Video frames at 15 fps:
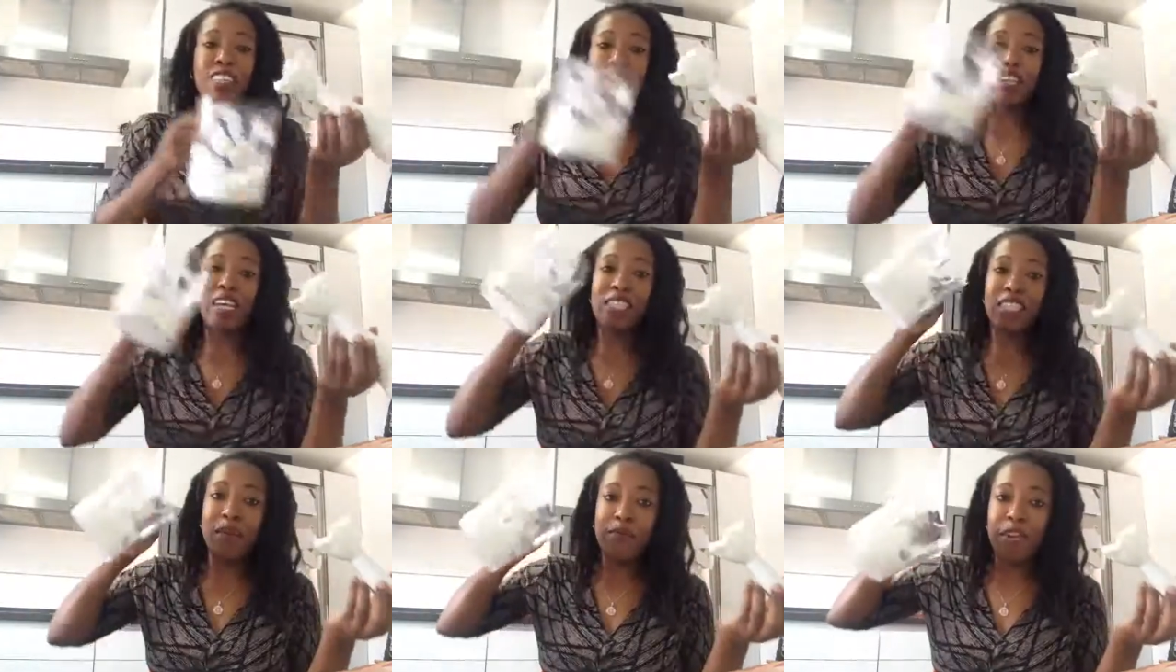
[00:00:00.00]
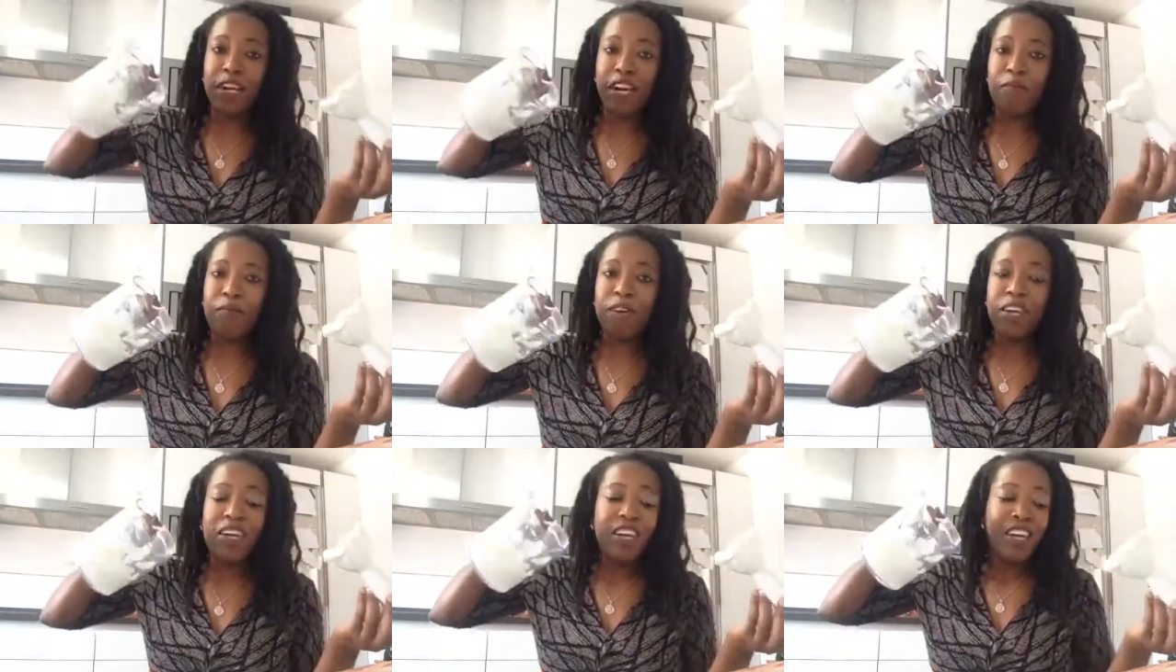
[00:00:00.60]
So next time you
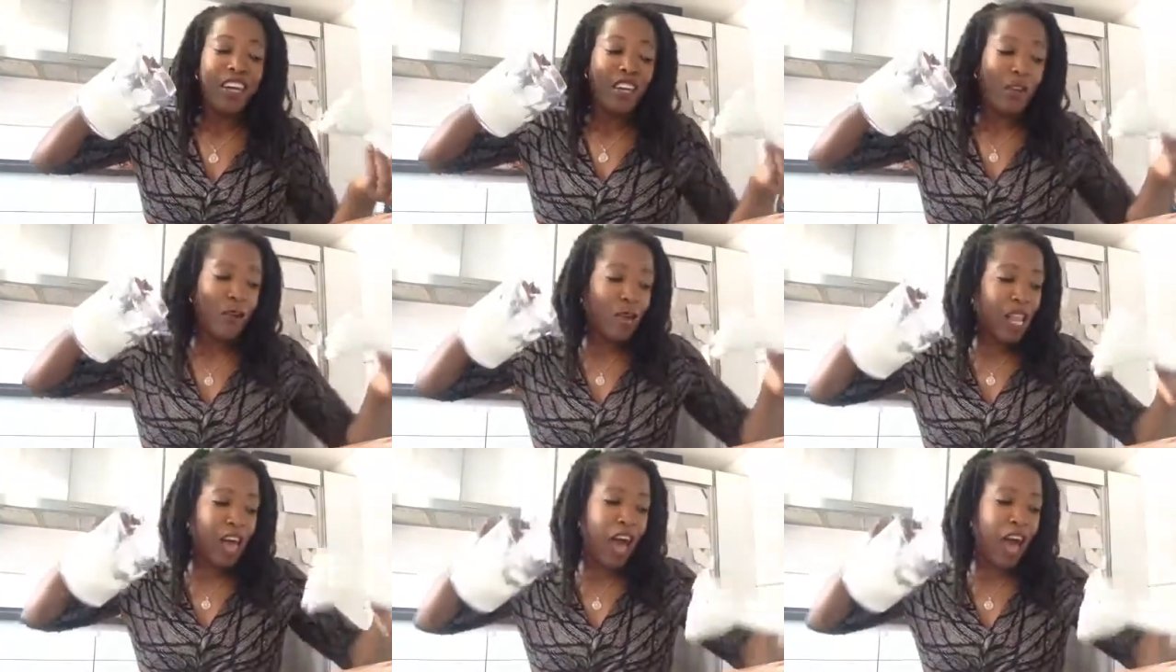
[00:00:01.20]
come, you will